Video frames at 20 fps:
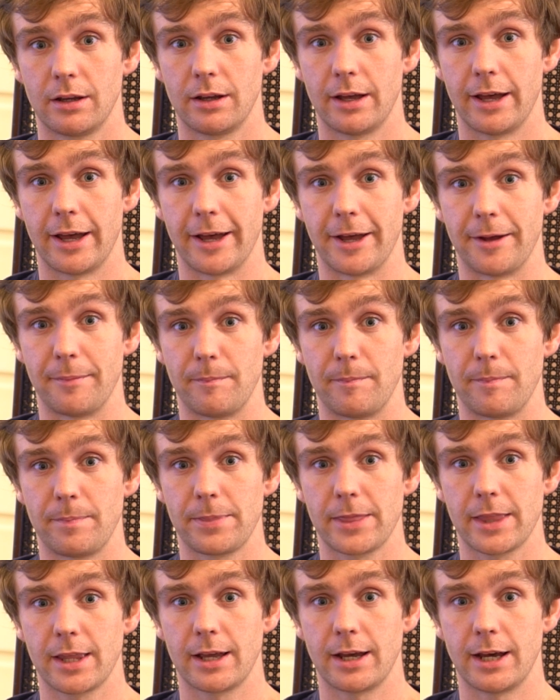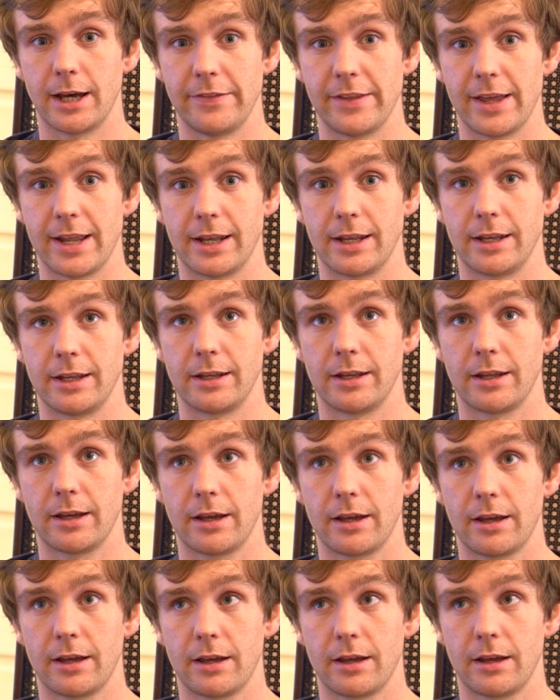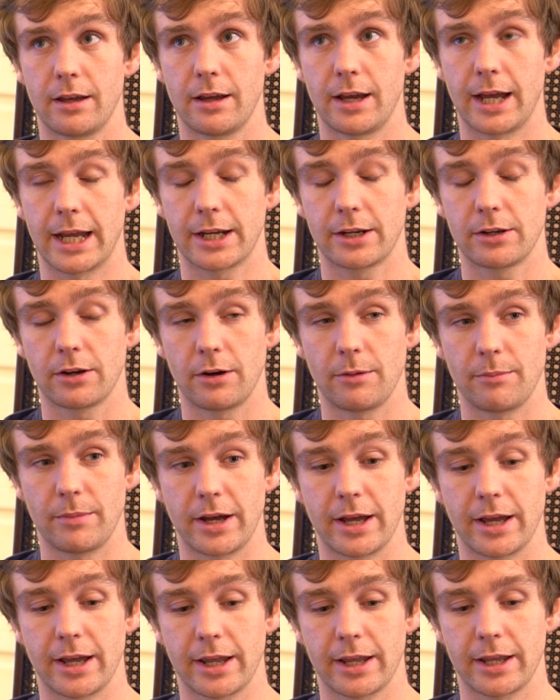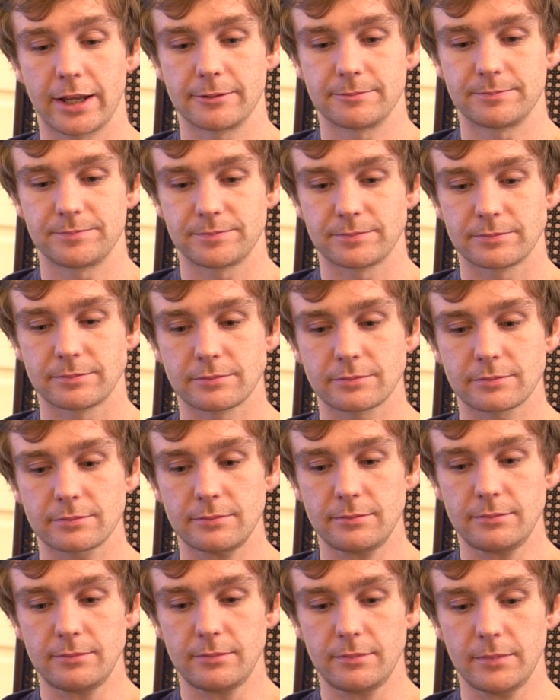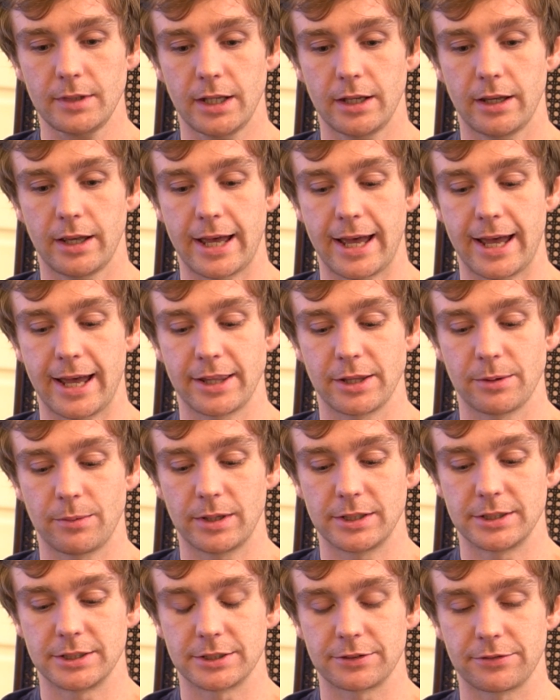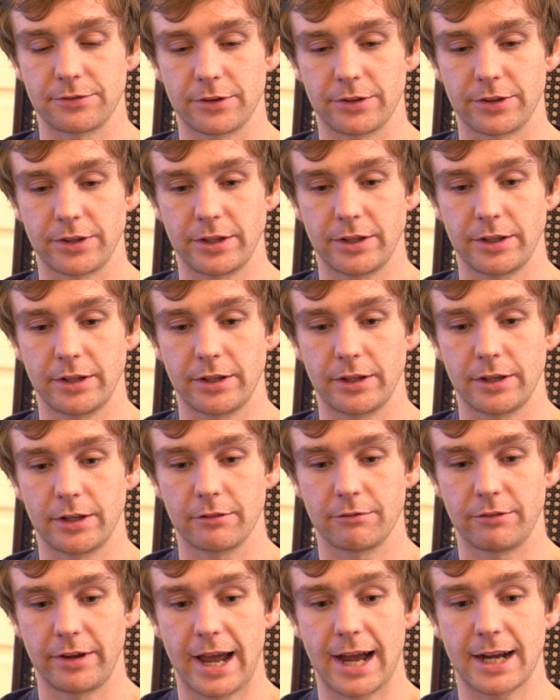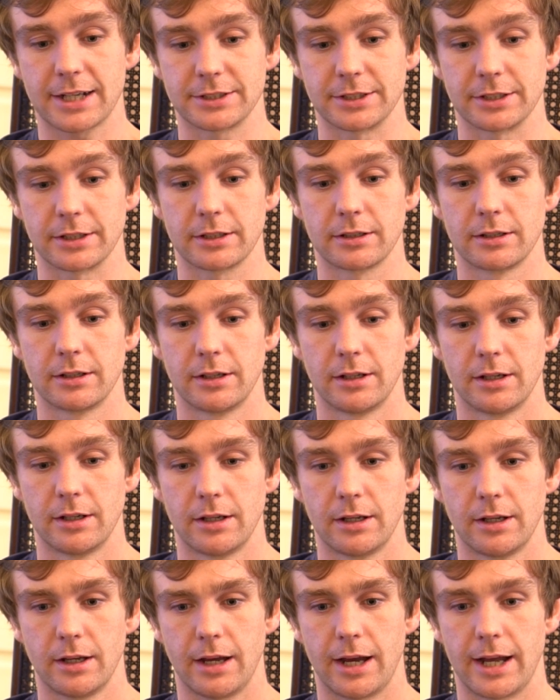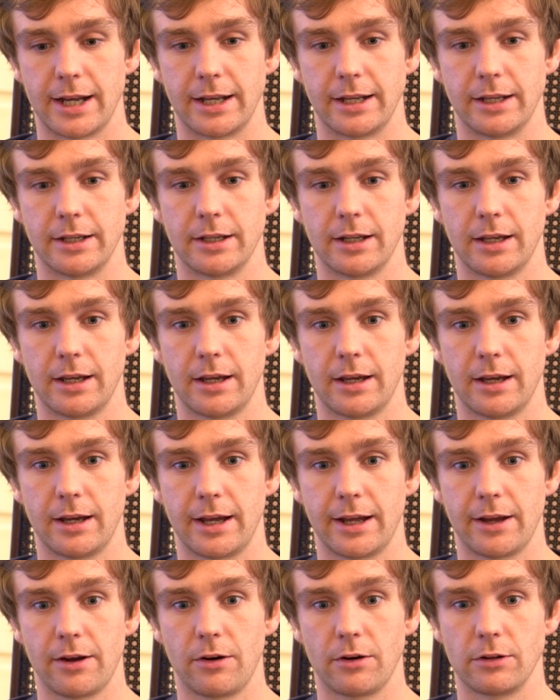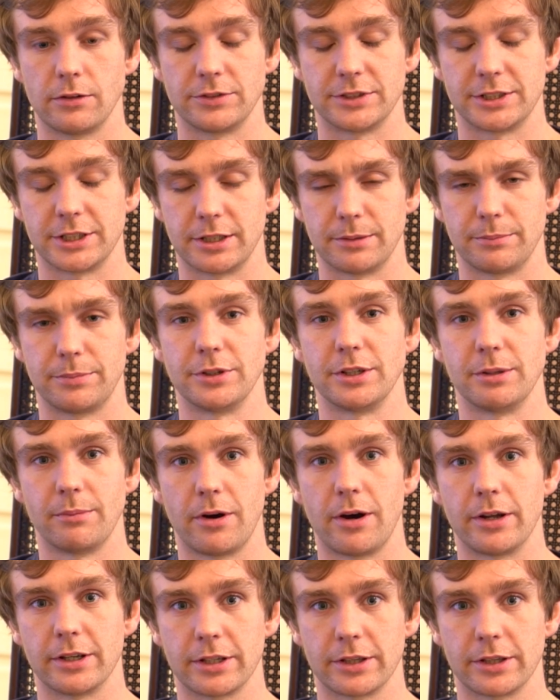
And then I got my the ones for the reactor, and I all of a sudden put them on